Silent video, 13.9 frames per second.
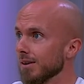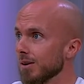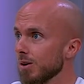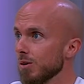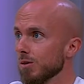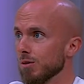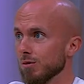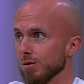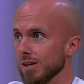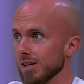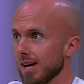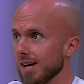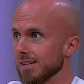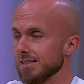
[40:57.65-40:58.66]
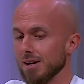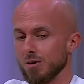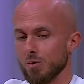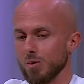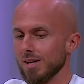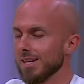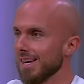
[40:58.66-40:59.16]
who have realized that
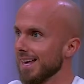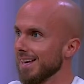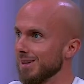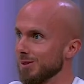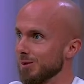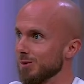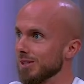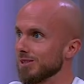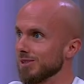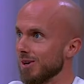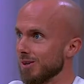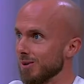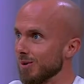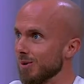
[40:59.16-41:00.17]
we can't do this on our own.